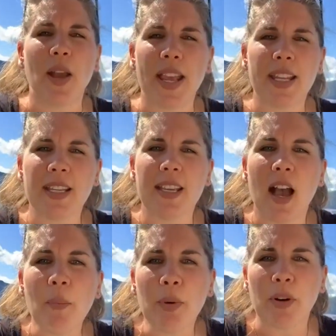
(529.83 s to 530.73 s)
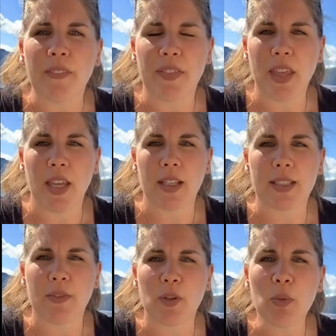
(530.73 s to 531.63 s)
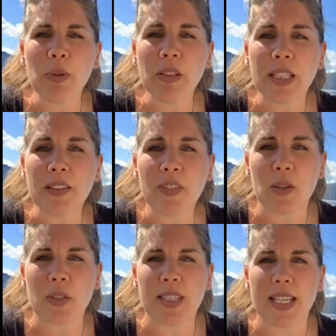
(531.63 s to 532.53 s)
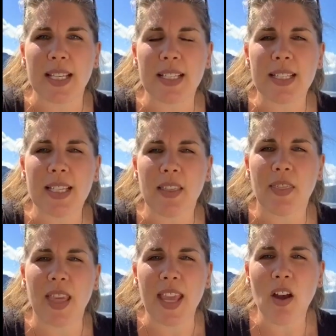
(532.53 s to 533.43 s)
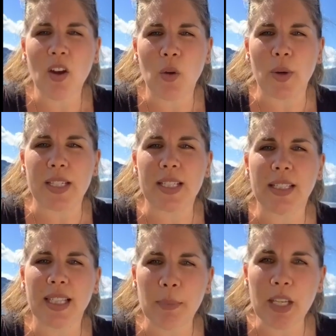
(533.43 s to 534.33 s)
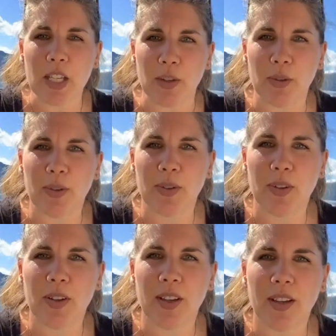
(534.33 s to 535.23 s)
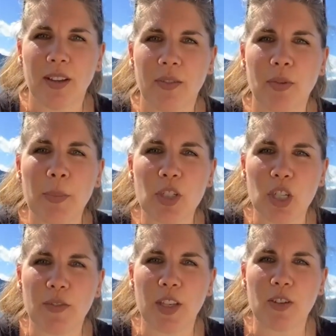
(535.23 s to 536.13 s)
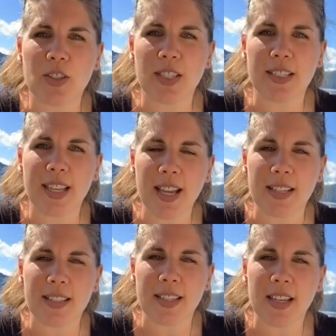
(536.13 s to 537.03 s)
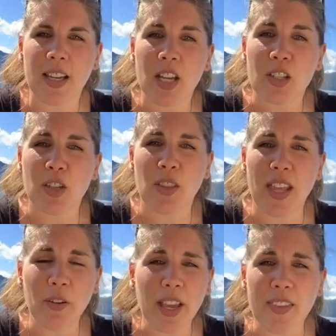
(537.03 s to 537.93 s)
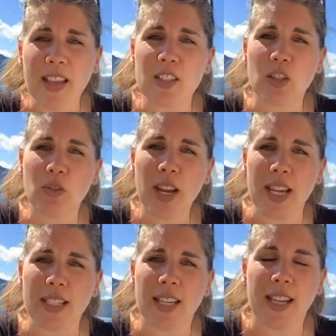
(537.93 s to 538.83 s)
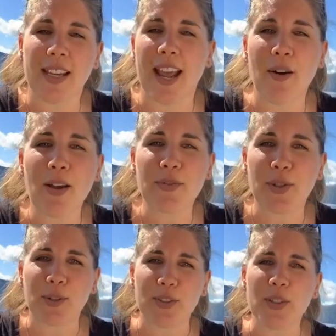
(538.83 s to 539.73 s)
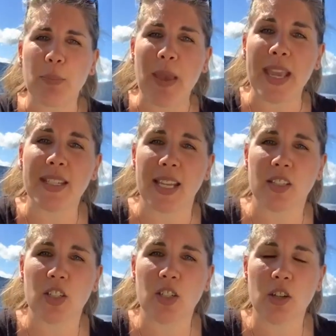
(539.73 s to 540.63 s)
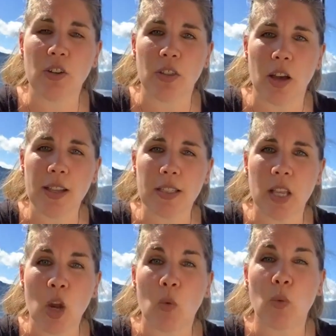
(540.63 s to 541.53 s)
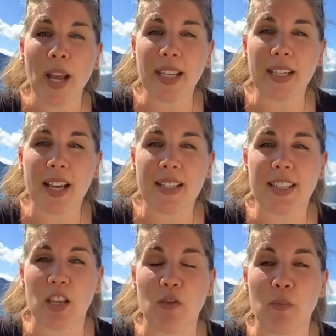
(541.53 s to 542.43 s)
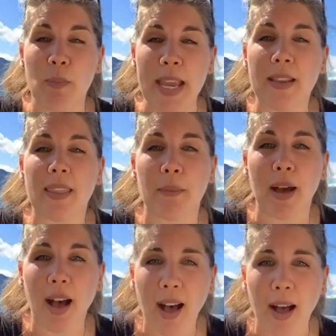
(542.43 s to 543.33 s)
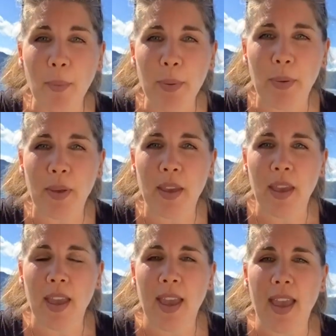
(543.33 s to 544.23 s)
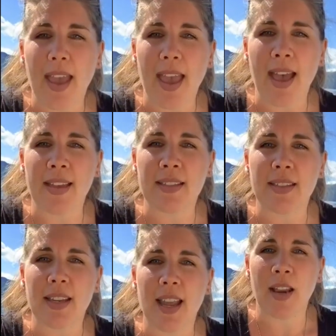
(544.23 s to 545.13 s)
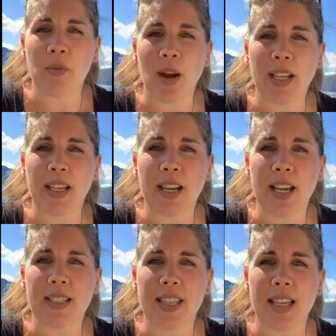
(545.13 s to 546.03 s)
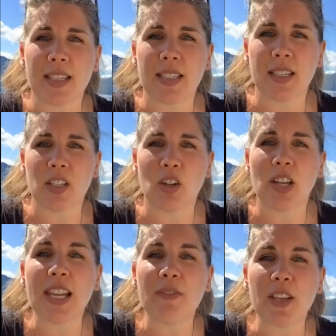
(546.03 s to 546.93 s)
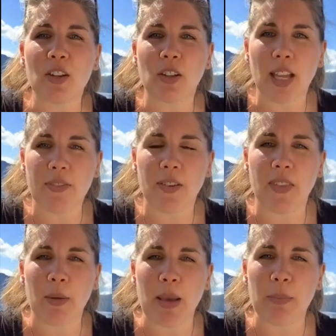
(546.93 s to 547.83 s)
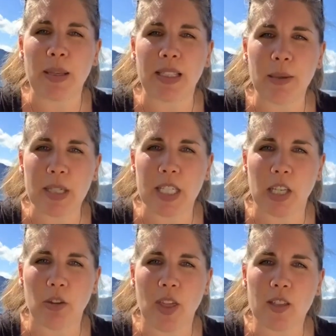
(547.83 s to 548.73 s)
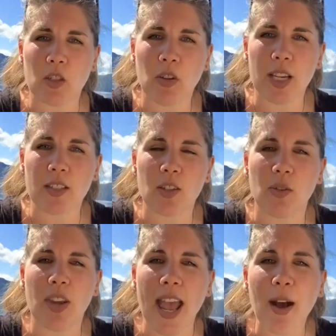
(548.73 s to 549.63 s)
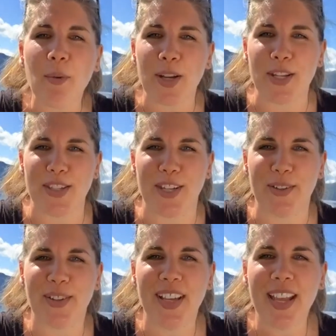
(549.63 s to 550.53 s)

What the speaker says: any number of things. If you believe those things, they are going to limit you from achieving your success. So then, okay, that's great. Now I've told you to pay attention to your thoughts, recognize that you've made them up, and recognize that you're living your life and they might be limiting you. That's great. So now what do you do?